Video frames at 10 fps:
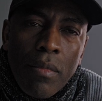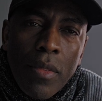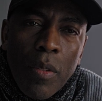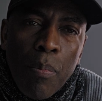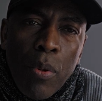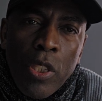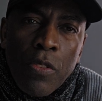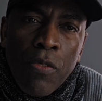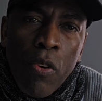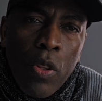And push
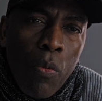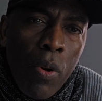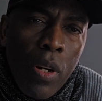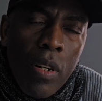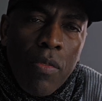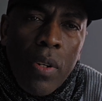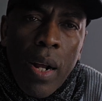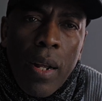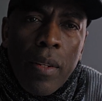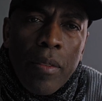forth the word of
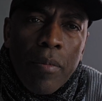God